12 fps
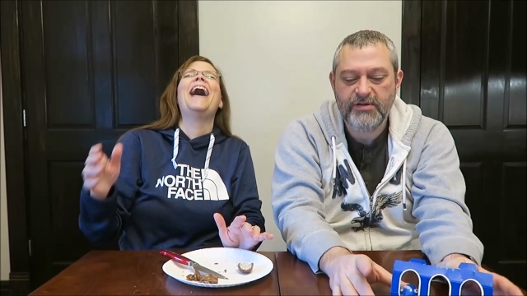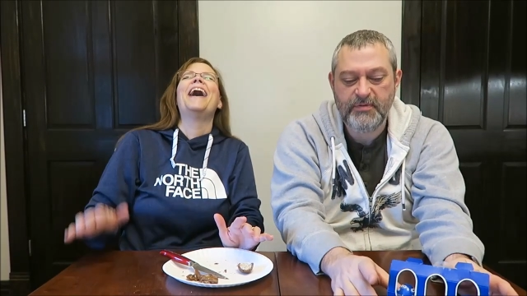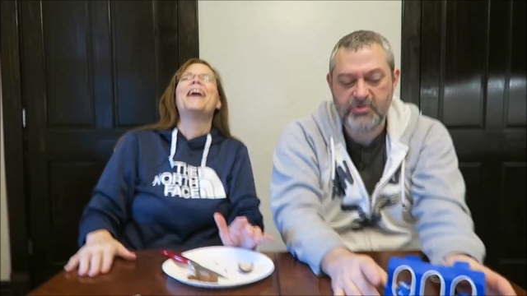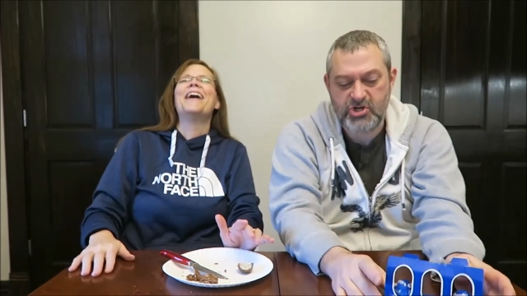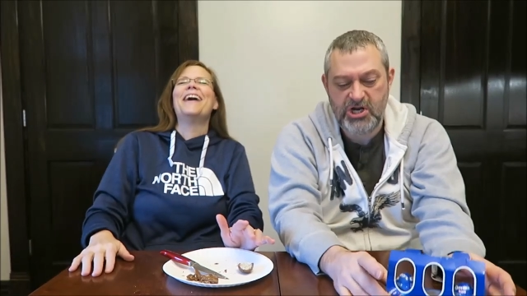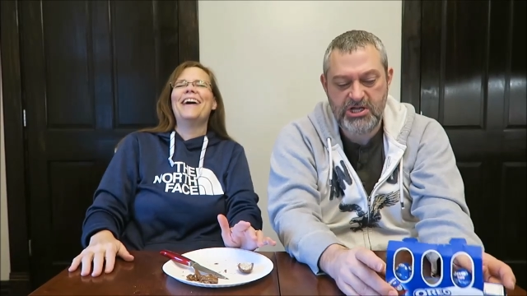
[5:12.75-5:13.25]
Speaker 1: You're not
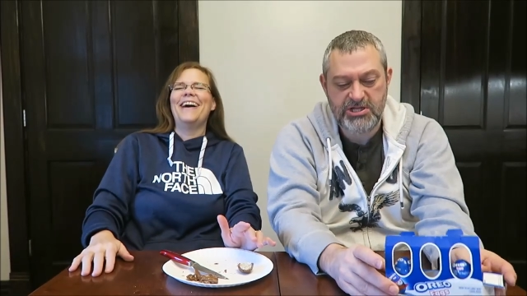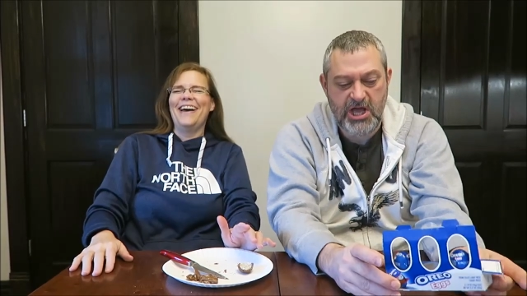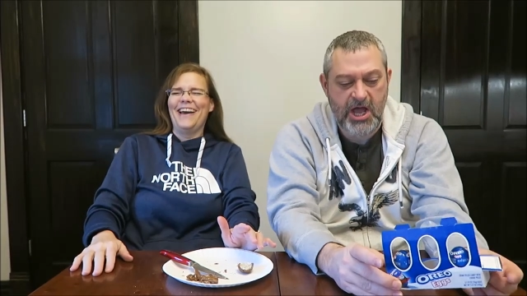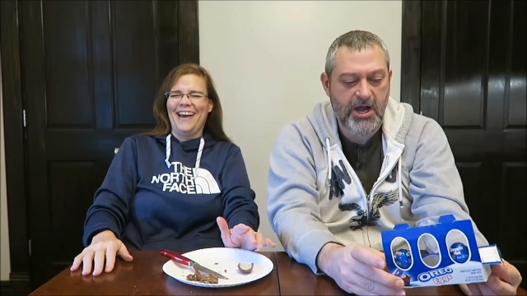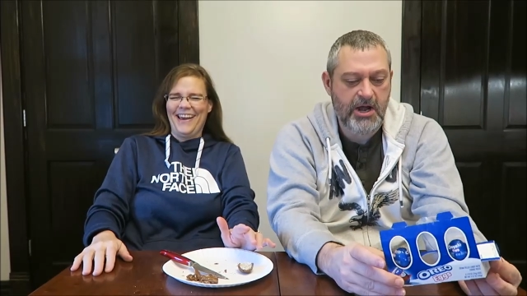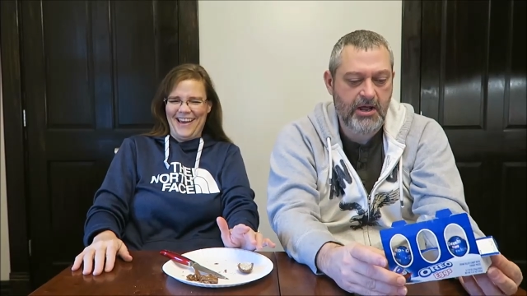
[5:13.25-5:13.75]
supposed to eat
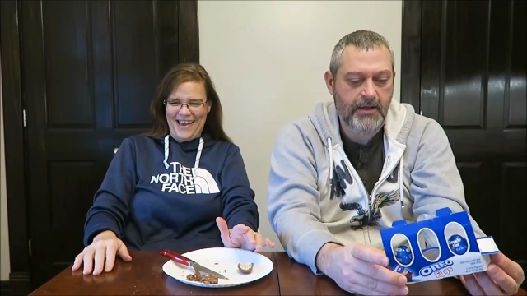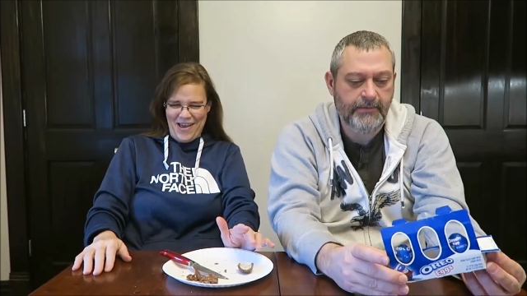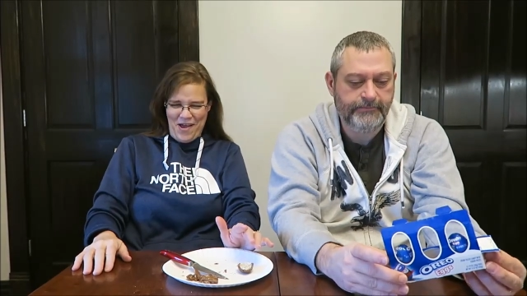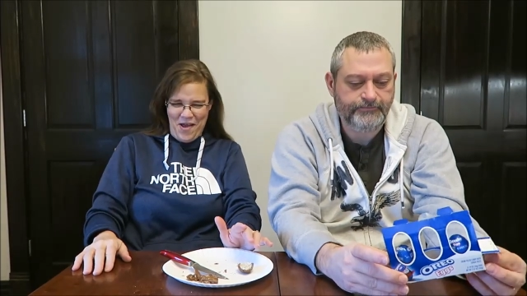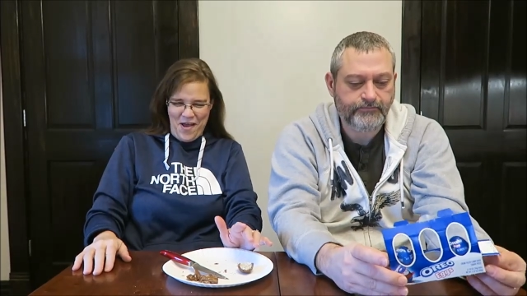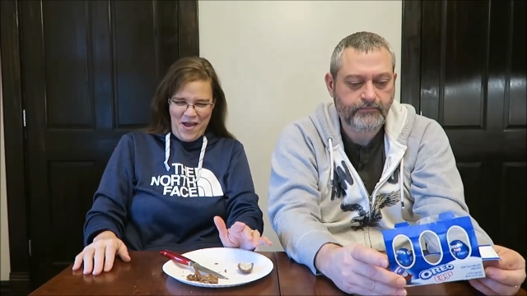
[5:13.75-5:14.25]

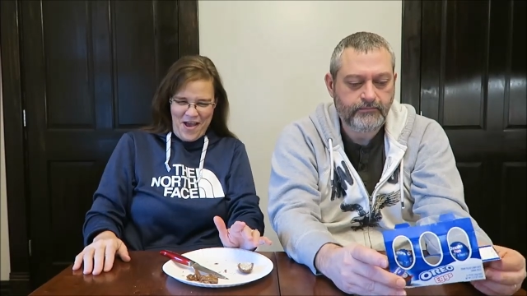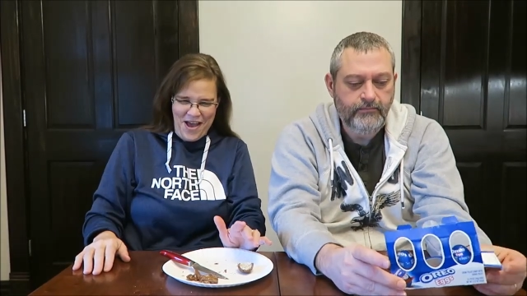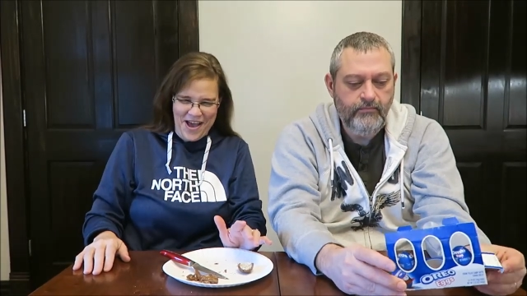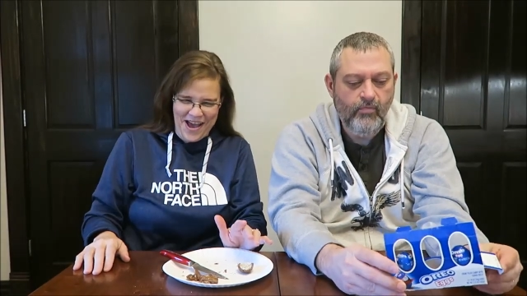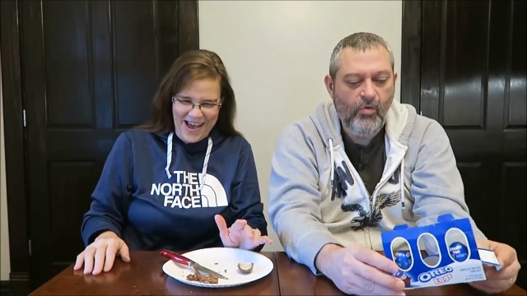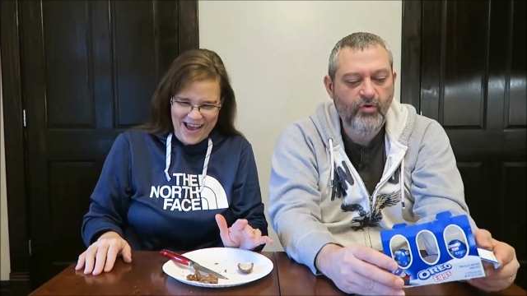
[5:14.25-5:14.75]

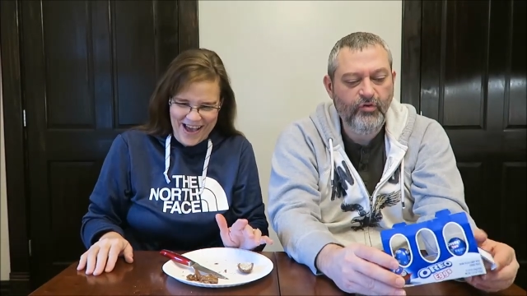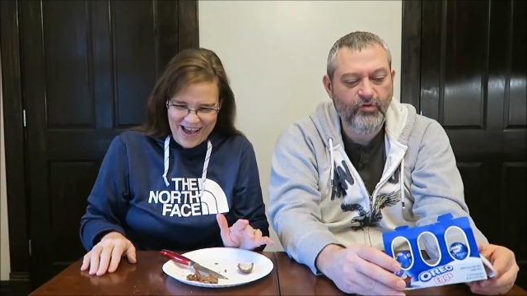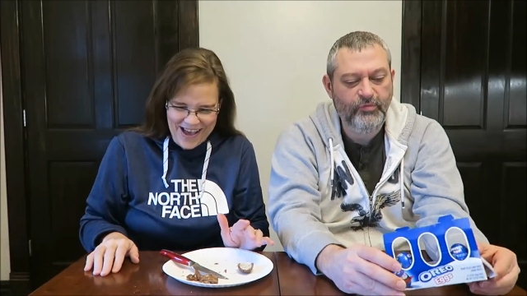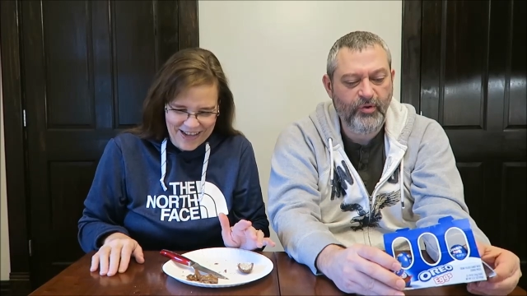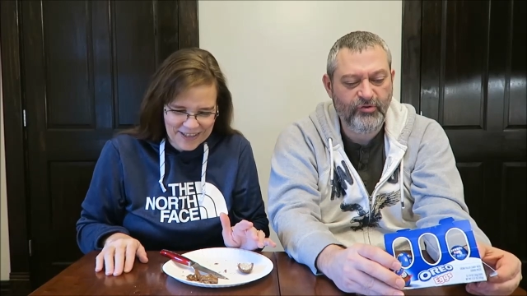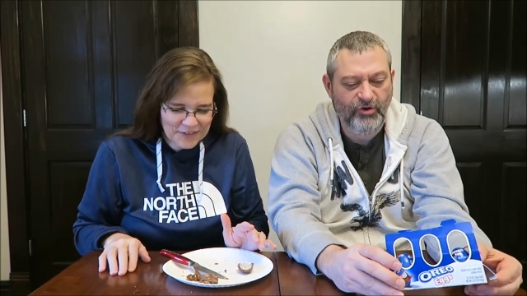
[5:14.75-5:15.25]
that. you are
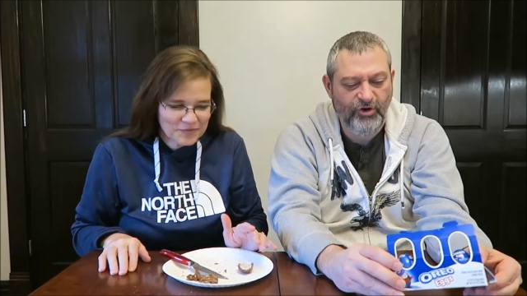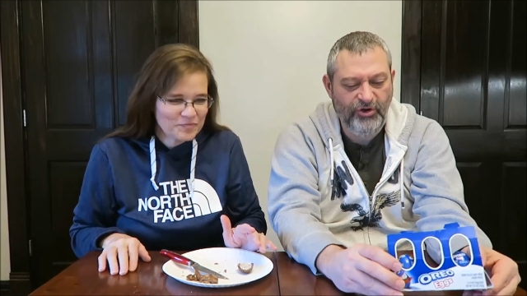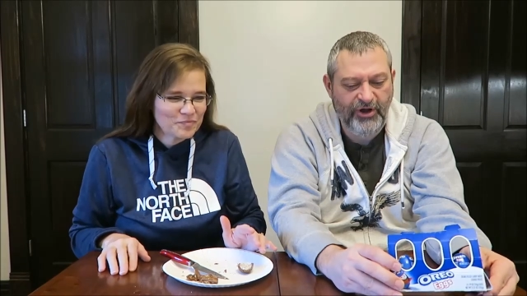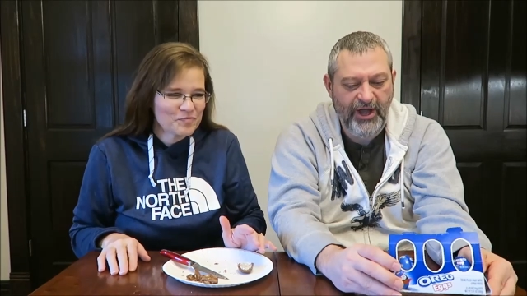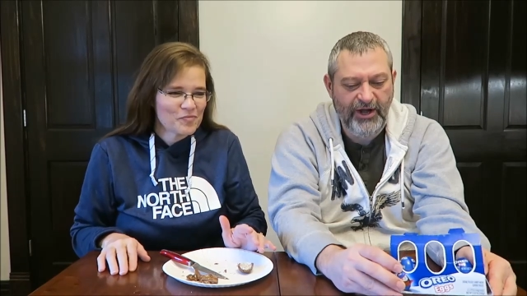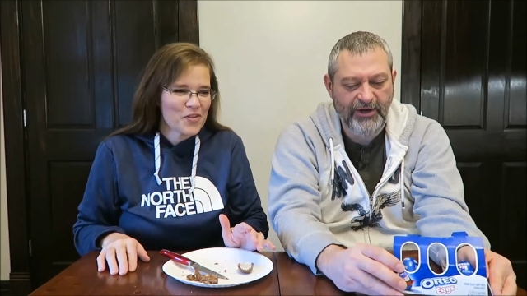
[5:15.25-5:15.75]
supposed to
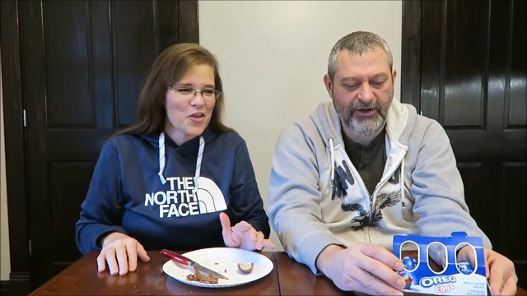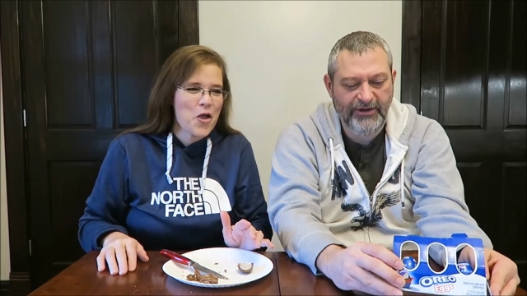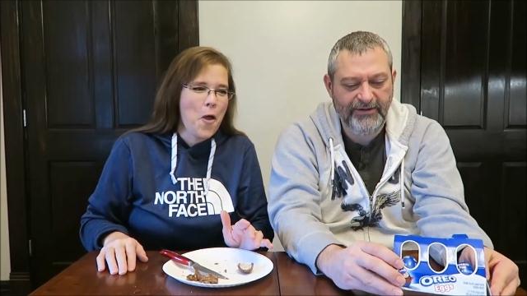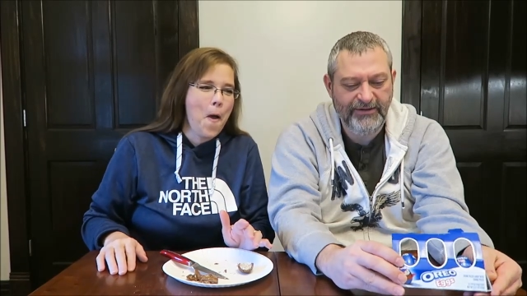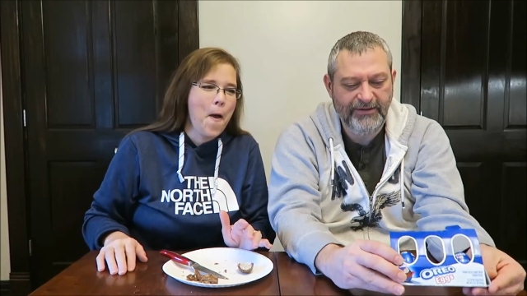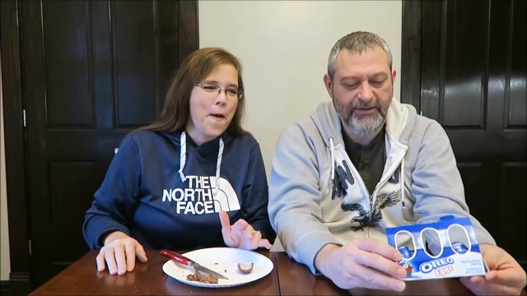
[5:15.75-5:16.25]
look at
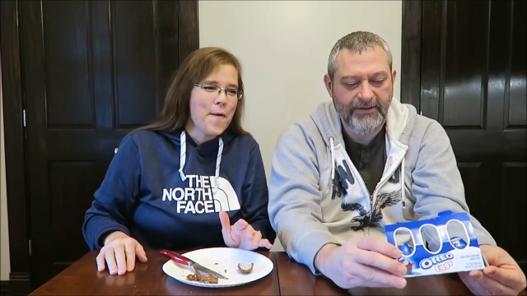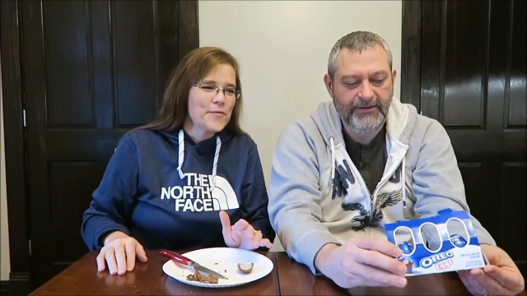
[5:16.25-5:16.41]
it.